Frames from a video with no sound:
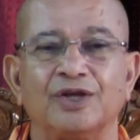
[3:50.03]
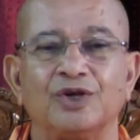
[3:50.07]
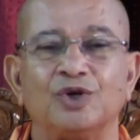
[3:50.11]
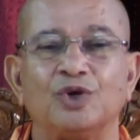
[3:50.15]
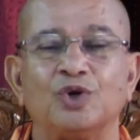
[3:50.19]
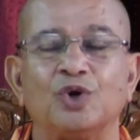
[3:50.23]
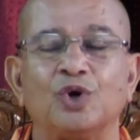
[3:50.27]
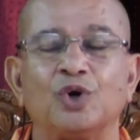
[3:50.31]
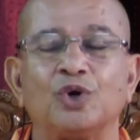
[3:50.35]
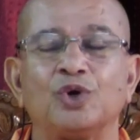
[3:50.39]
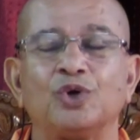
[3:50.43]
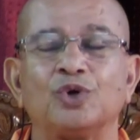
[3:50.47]

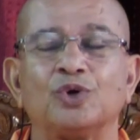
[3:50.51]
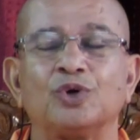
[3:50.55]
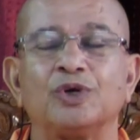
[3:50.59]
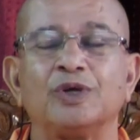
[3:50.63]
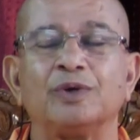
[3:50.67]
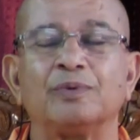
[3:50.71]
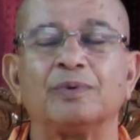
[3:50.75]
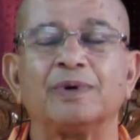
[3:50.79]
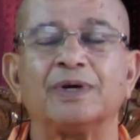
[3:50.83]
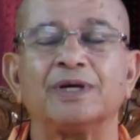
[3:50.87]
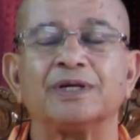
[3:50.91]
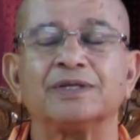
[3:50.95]
No
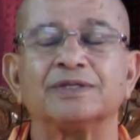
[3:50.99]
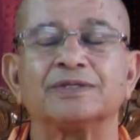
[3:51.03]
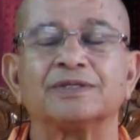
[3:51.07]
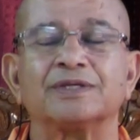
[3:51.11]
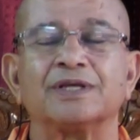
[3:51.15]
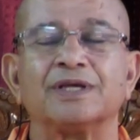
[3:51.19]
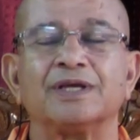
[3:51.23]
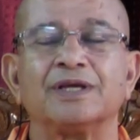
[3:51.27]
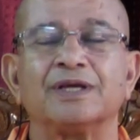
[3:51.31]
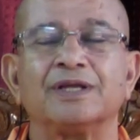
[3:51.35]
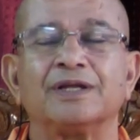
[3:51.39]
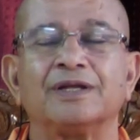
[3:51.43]
universe,
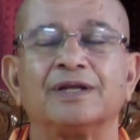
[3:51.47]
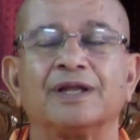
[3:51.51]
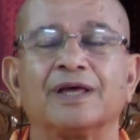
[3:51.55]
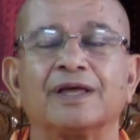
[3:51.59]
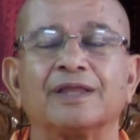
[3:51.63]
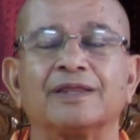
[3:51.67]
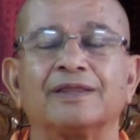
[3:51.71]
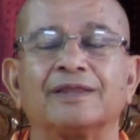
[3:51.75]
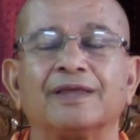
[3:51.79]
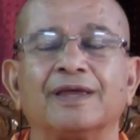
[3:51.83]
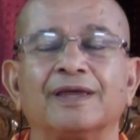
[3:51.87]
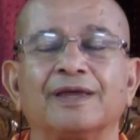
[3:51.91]

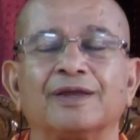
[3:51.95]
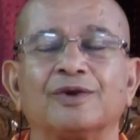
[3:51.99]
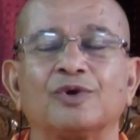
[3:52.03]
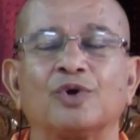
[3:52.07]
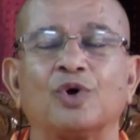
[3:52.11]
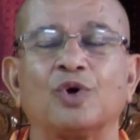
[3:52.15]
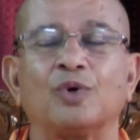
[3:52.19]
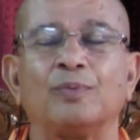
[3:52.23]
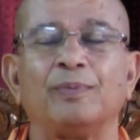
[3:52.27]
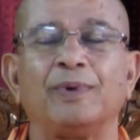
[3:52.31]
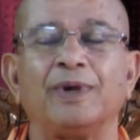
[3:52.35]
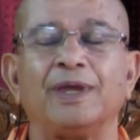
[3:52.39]
nothing,
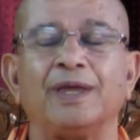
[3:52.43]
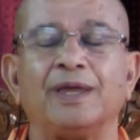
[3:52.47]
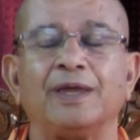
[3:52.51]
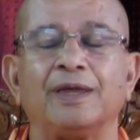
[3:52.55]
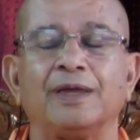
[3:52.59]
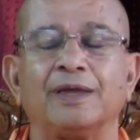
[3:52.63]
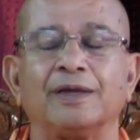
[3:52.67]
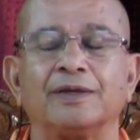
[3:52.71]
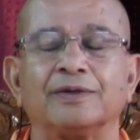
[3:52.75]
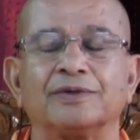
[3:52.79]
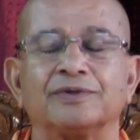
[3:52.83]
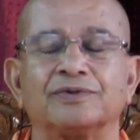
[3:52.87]
no
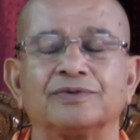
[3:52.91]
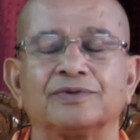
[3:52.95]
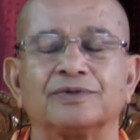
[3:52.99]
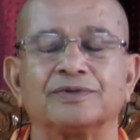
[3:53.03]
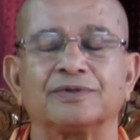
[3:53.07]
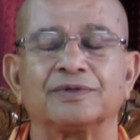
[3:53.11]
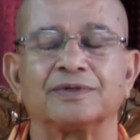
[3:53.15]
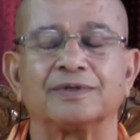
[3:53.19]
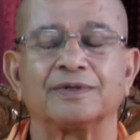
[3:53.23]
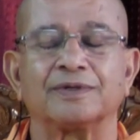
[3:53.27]
beings.